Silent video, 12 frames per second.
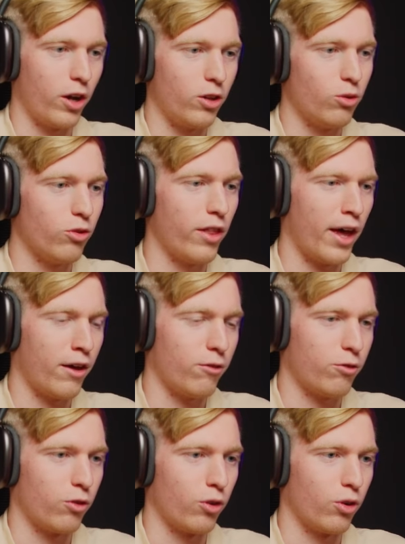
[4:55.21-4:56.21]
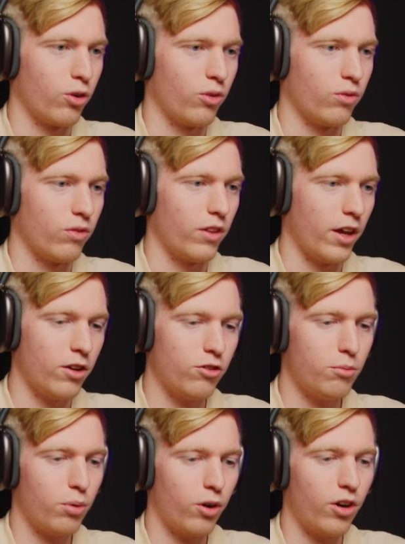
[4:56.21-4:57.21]
I used that for the
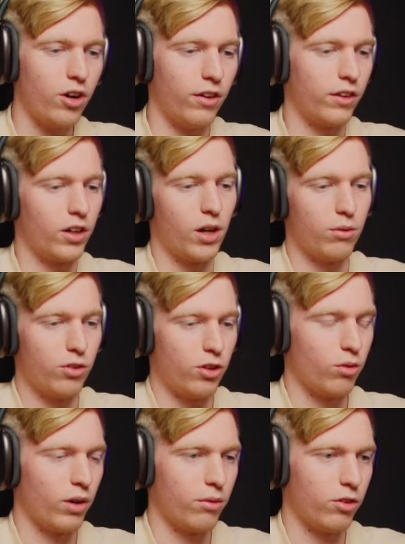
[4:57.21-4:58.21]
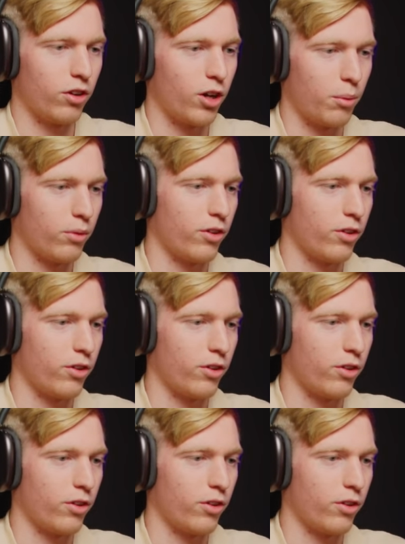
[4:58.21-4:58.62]
engine part, and then obviously he revs it a couple